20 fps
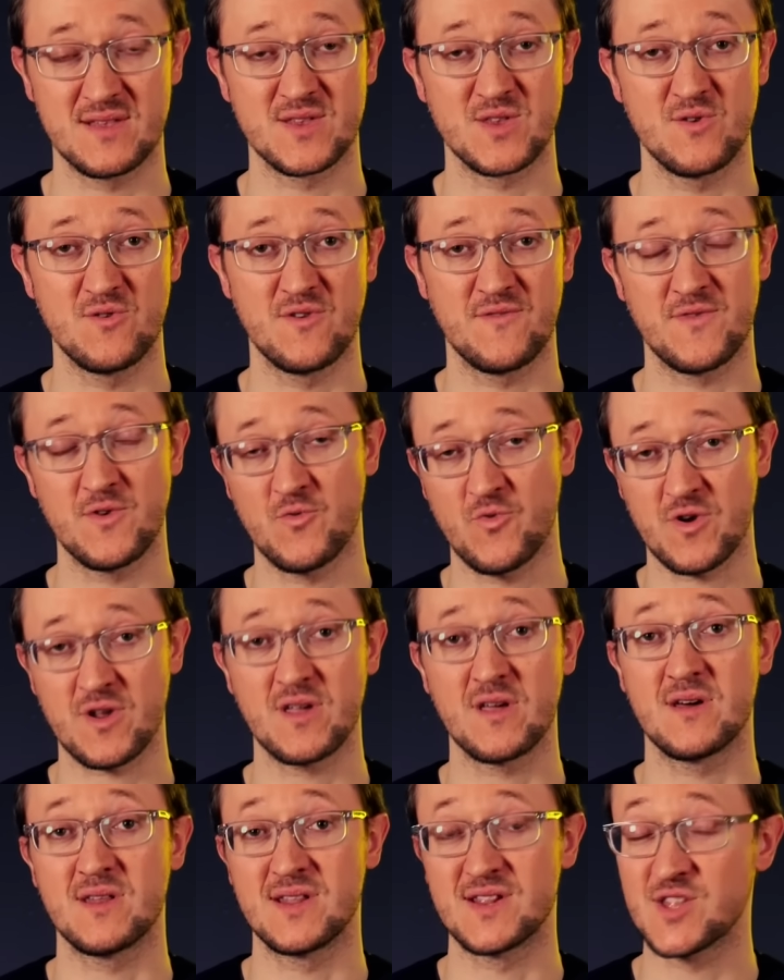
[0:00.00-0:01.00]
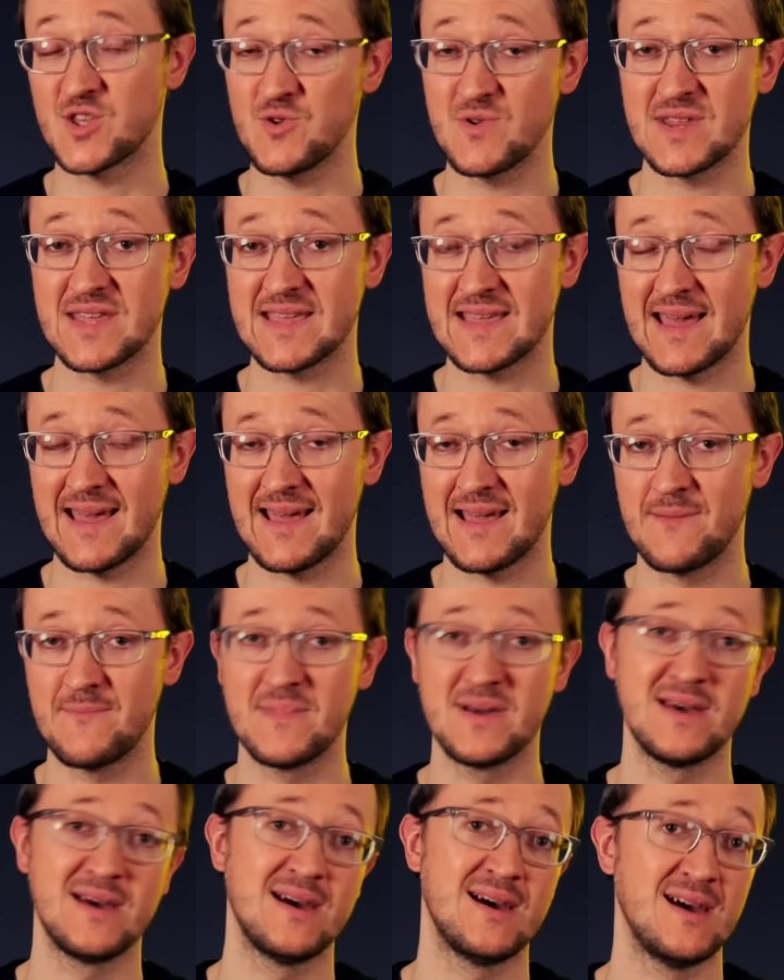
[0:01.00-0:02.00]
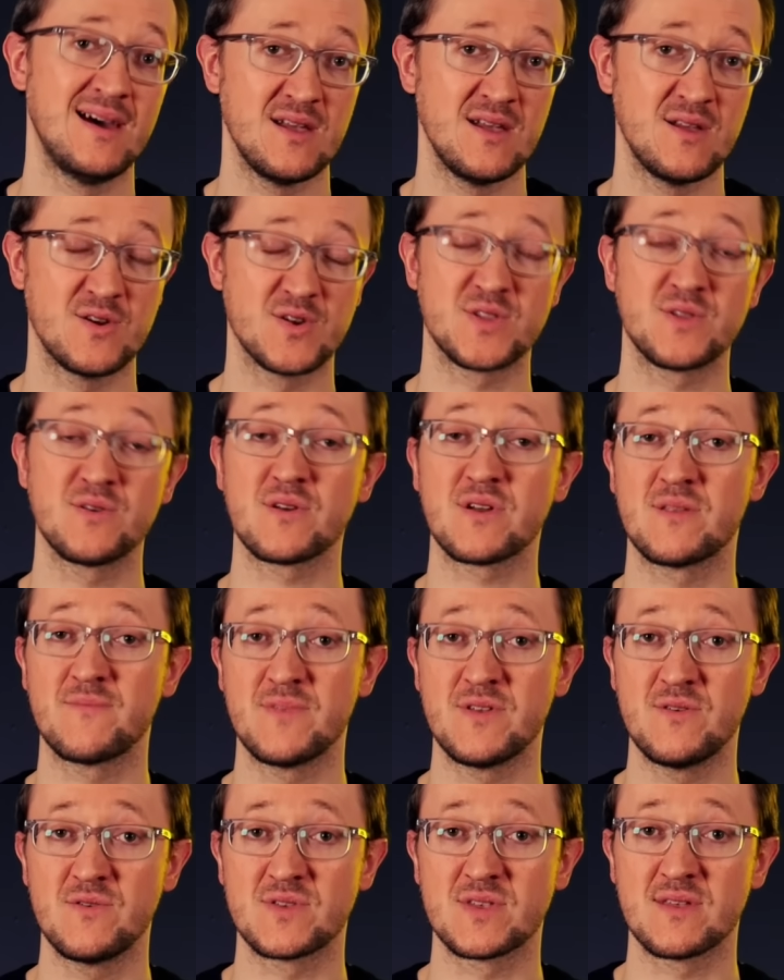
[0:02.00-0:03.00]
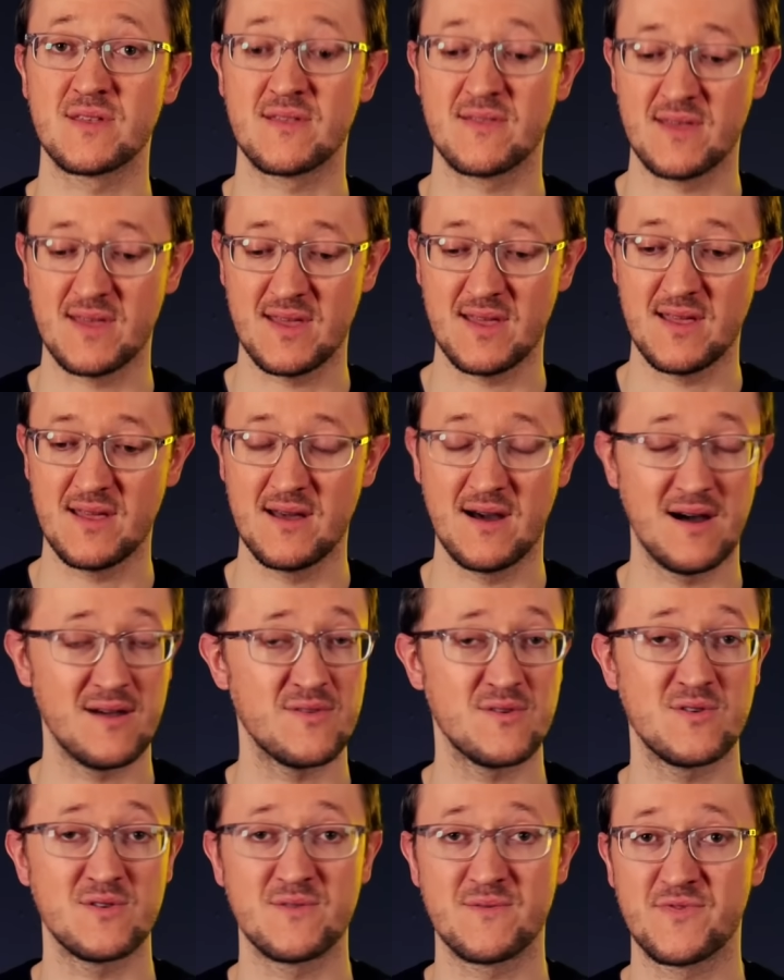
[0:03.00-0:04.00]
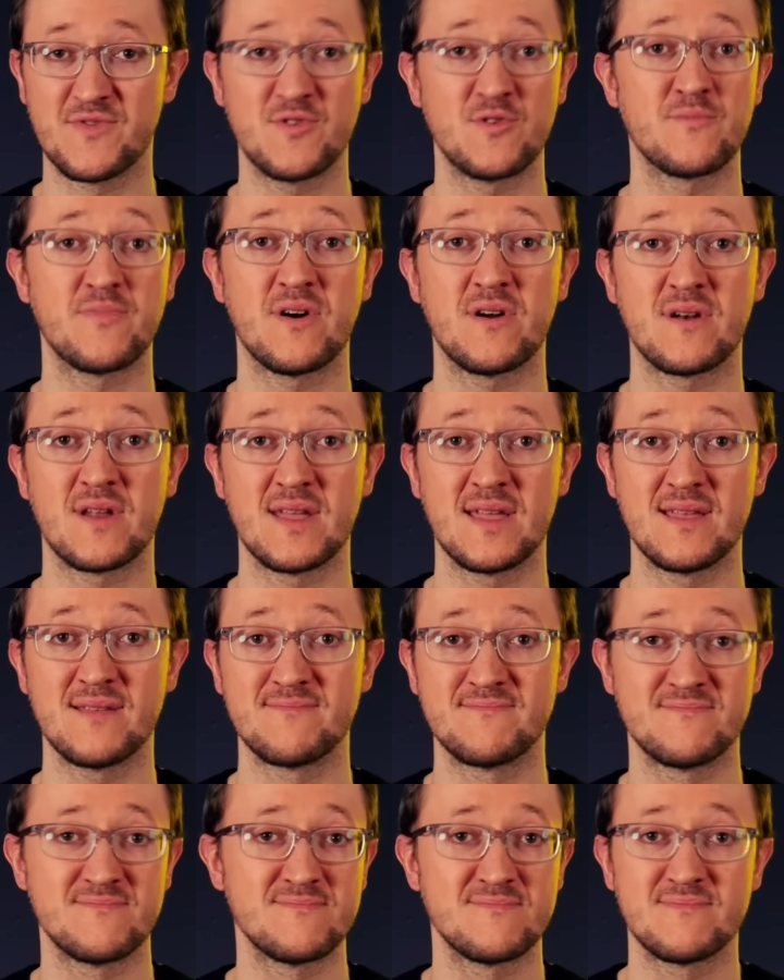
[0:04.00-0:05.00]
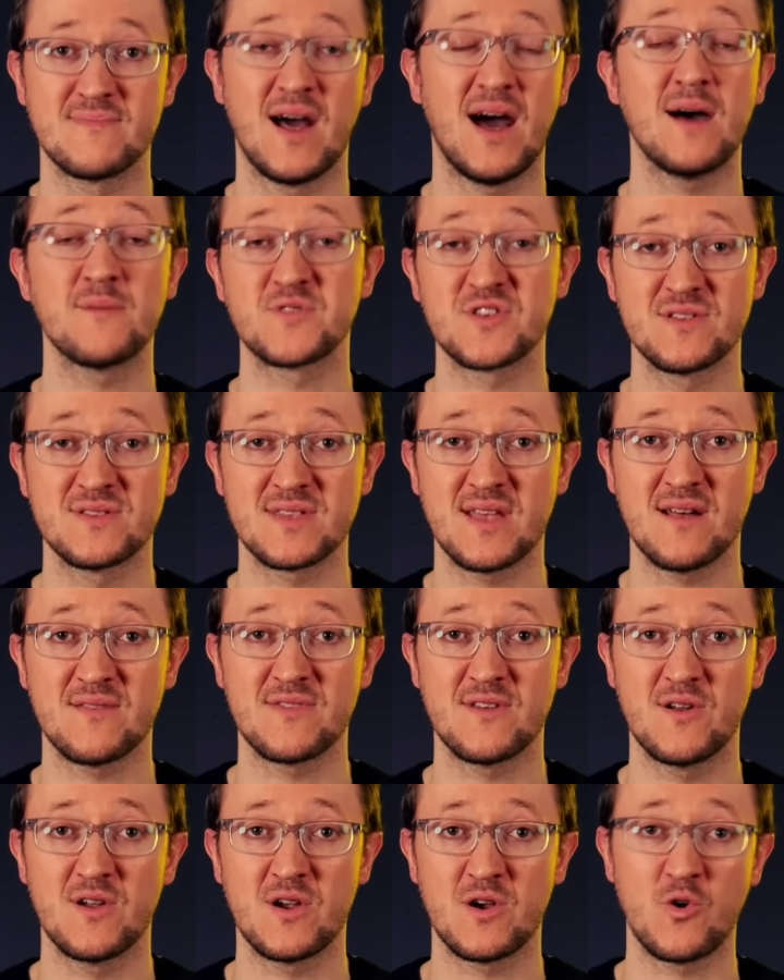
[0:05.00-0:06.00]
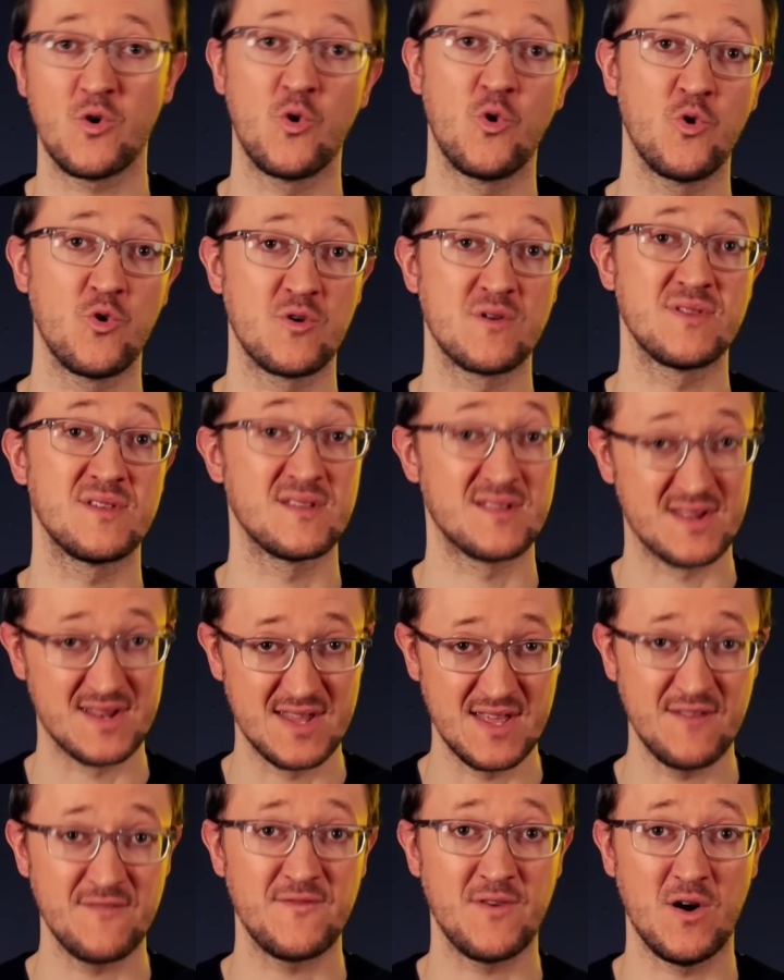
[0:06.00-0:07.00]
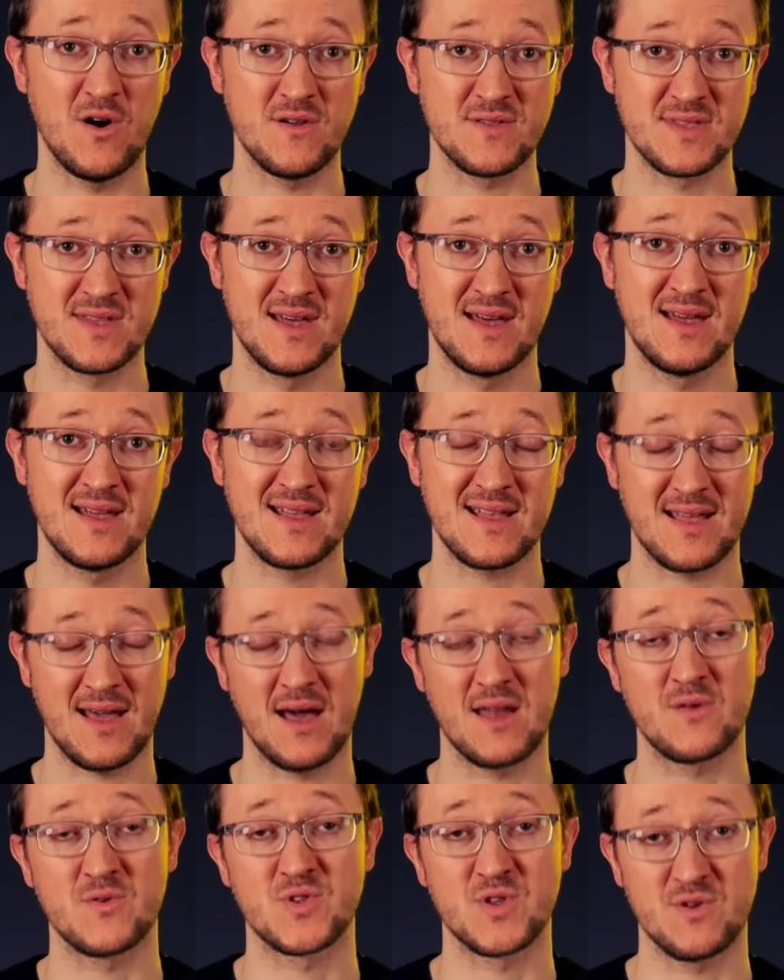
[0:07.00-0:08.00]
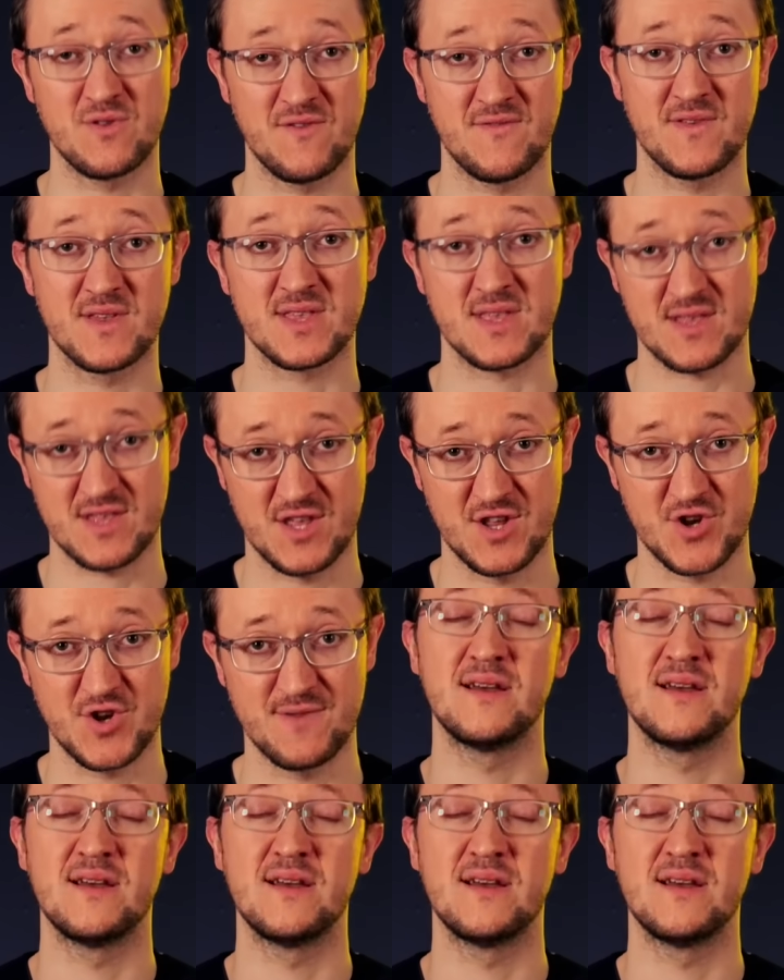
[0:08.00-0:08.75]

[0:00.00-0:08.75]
So if you're working on a 2D game, you're still going to be using the other third-party options out there or the default Godot 2D physics engine.